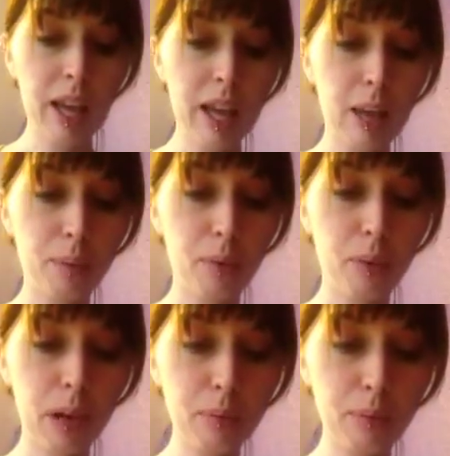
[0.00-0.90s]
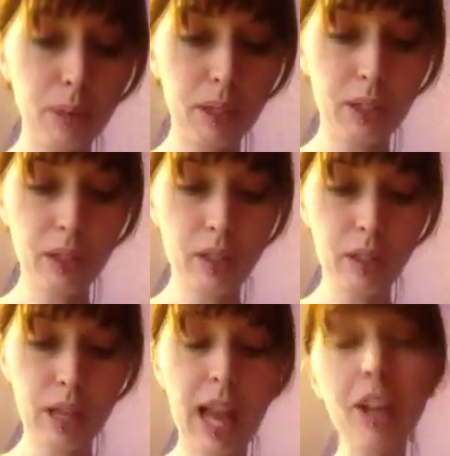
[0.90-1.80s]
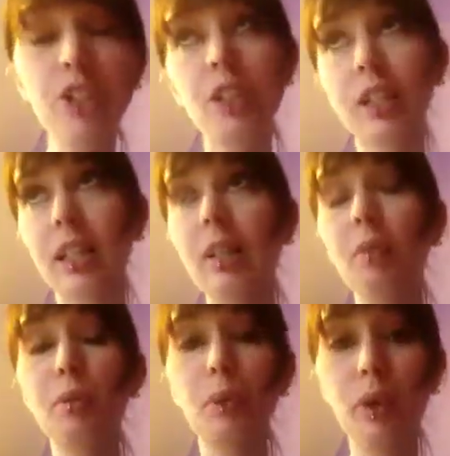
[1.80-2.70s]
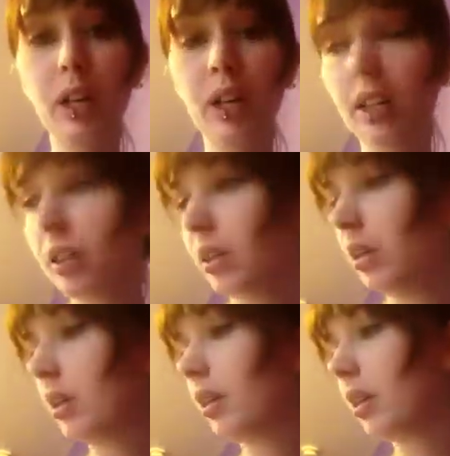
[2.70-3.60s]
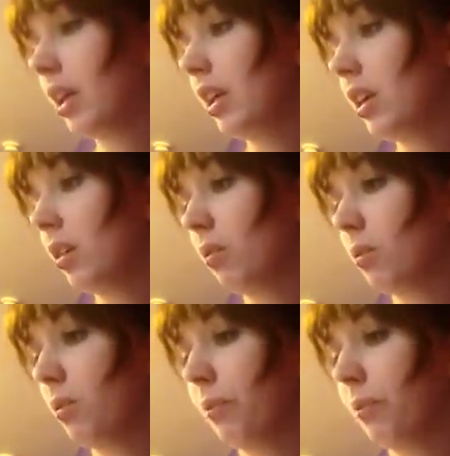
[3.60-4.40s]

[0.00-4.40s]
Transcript: and probably, actually, he was born, thank you.